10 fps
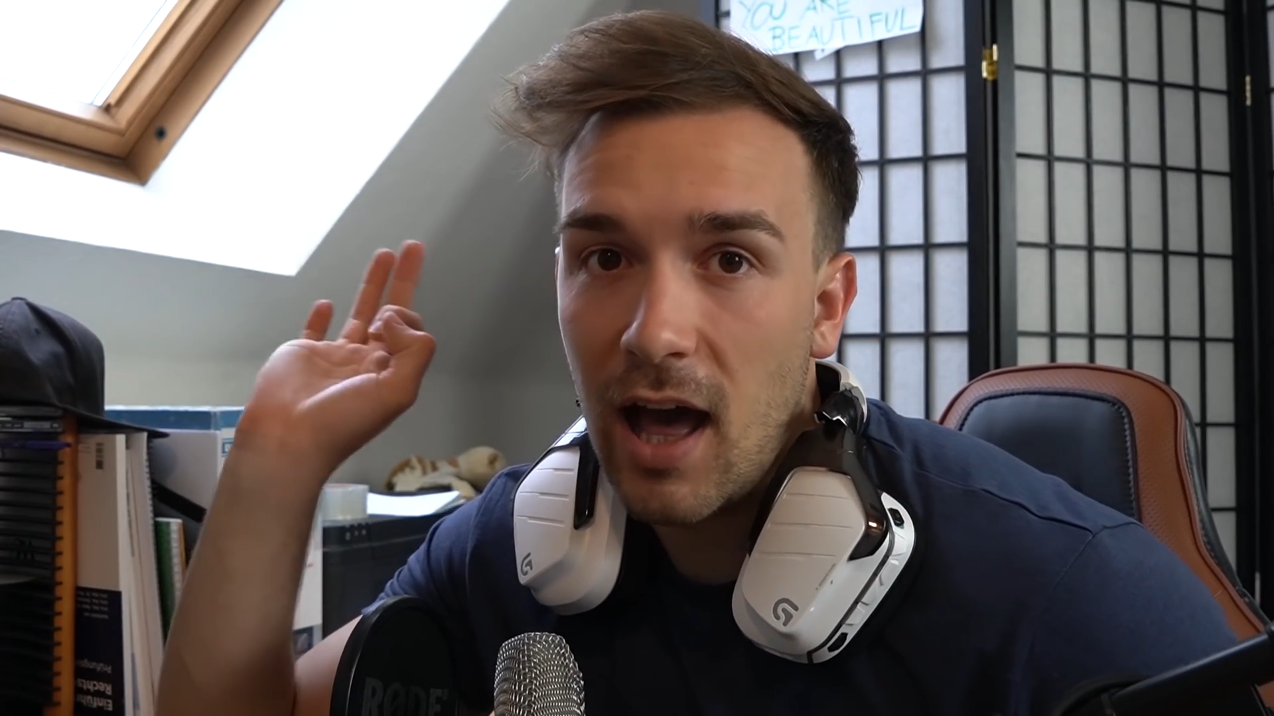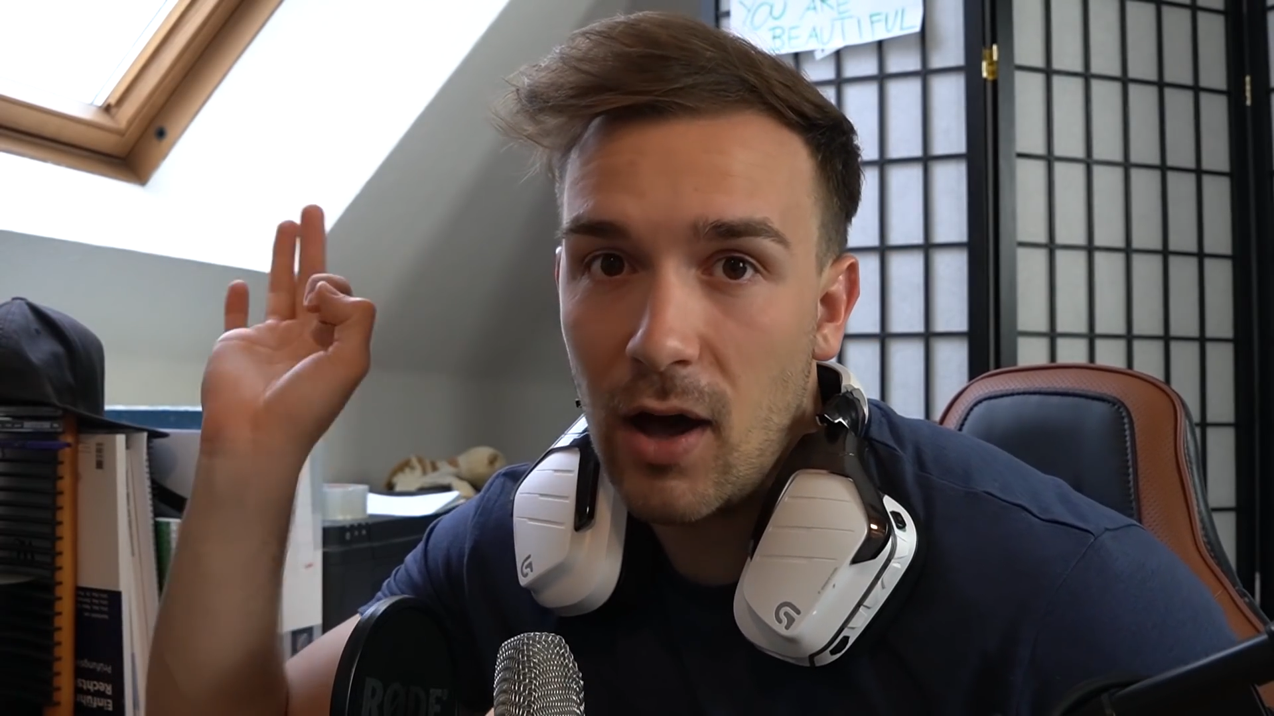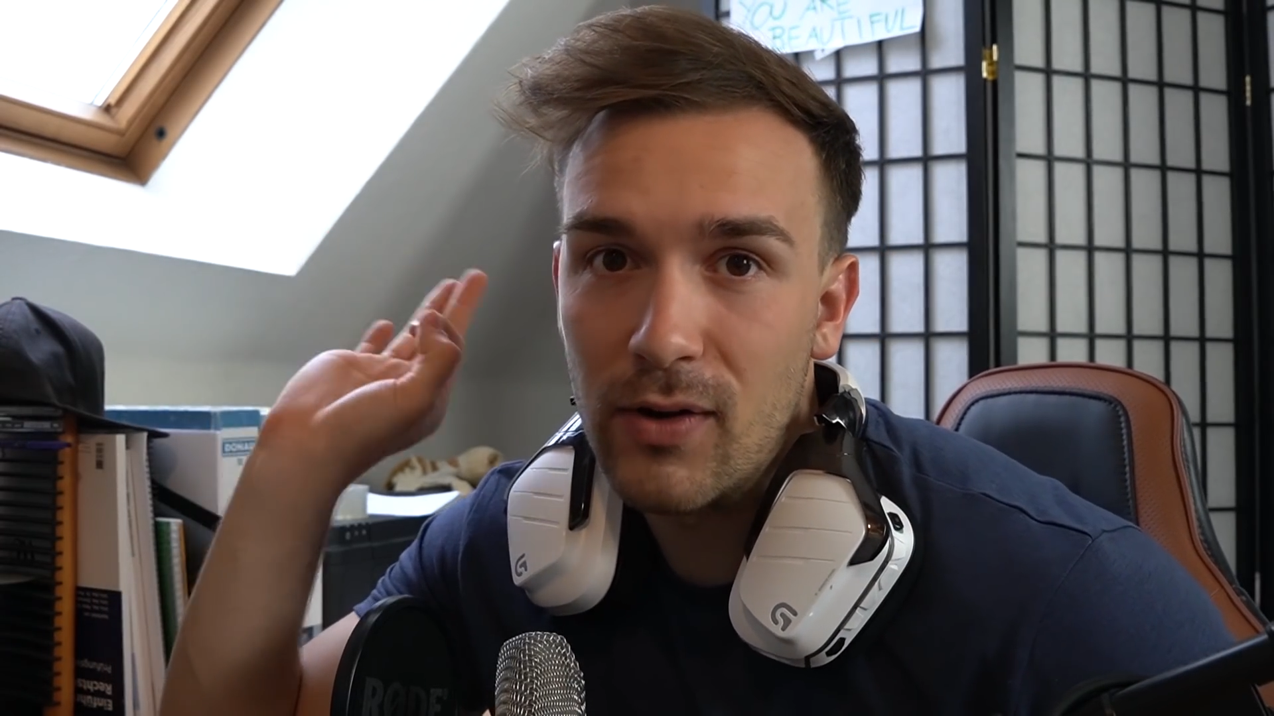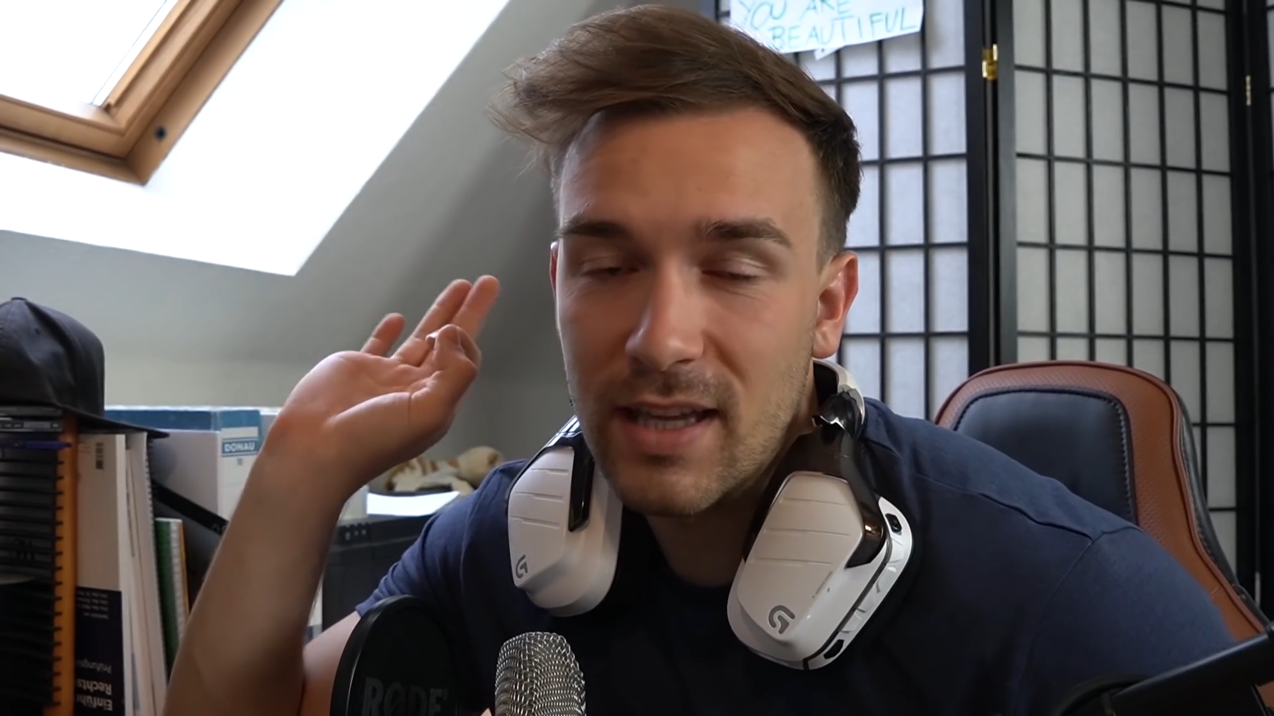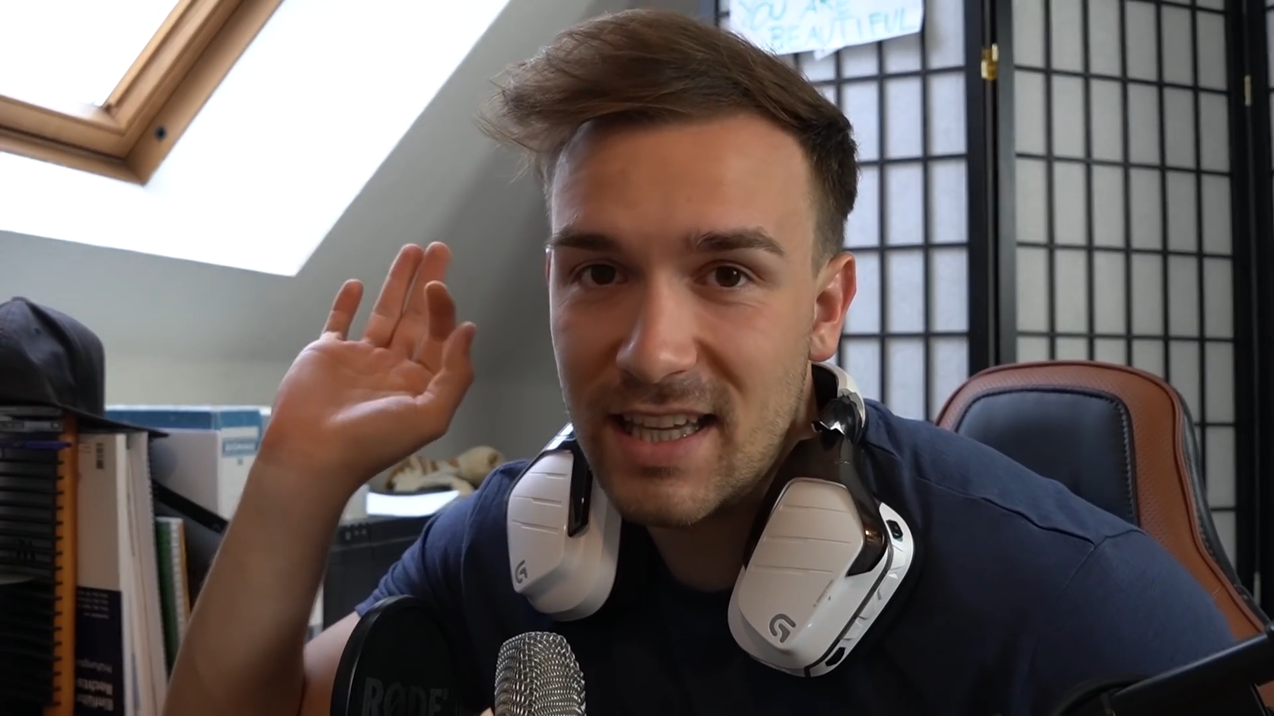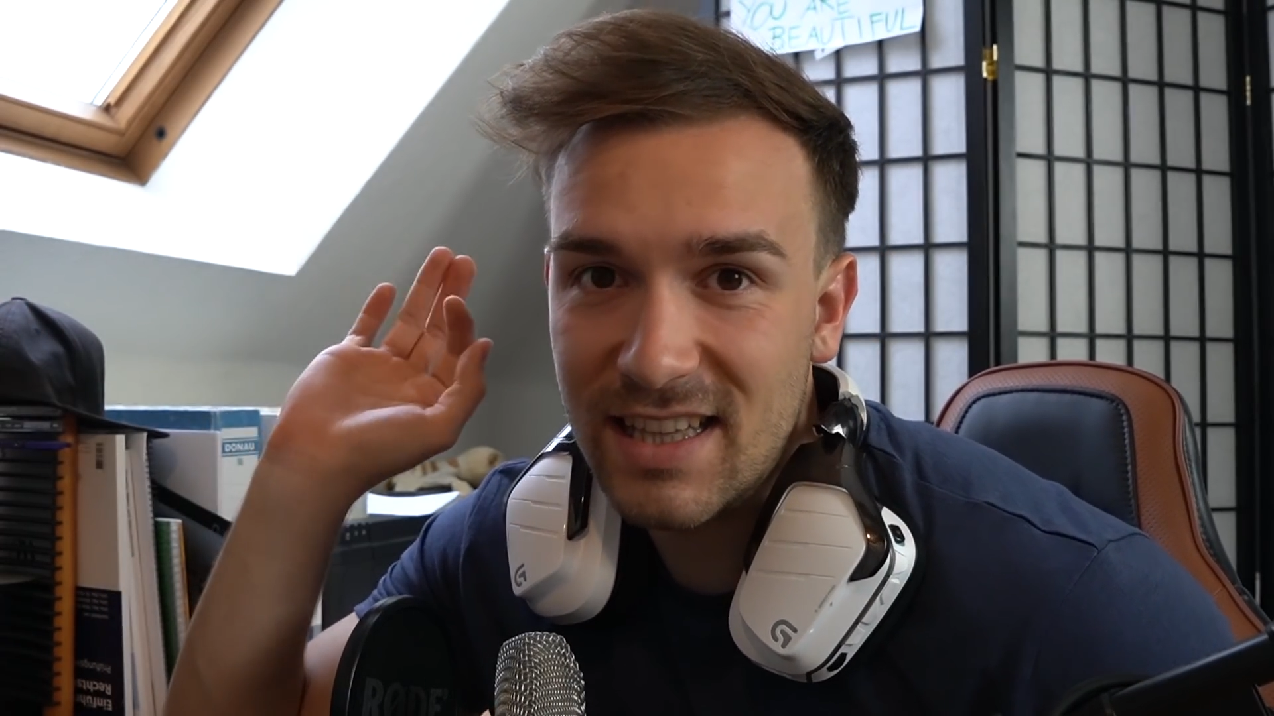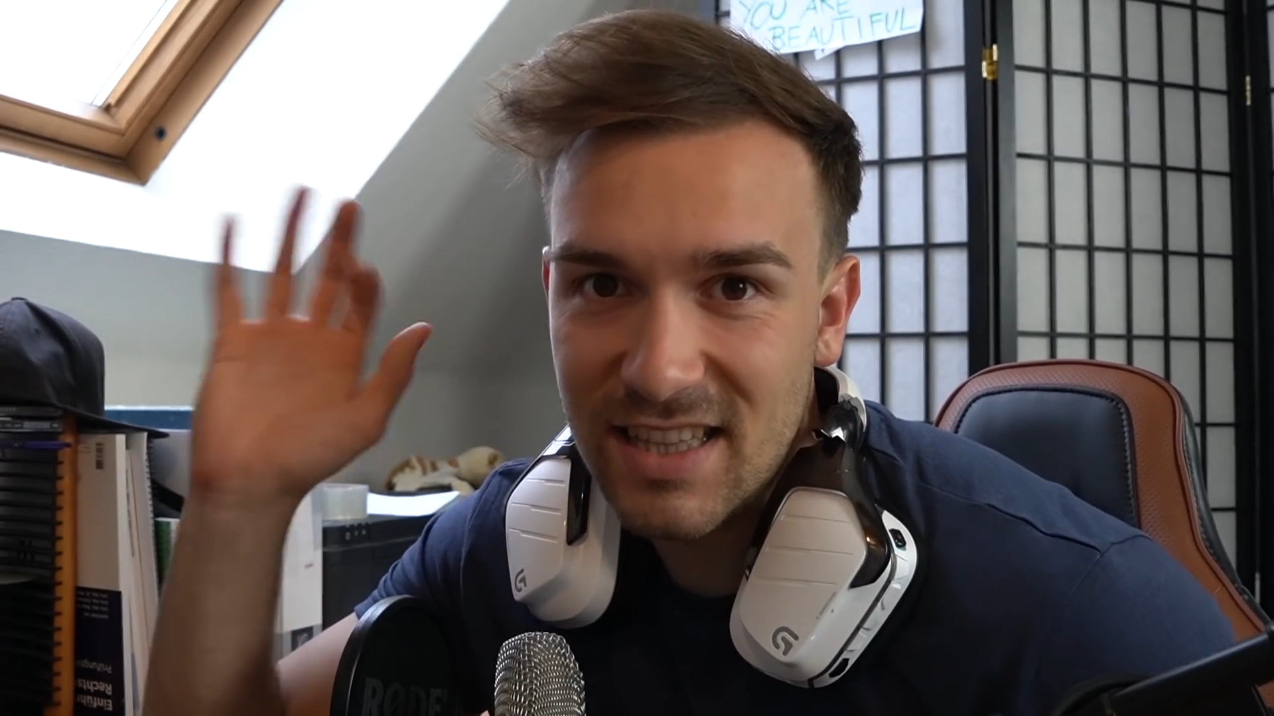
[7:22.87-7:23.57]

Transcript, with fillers: how he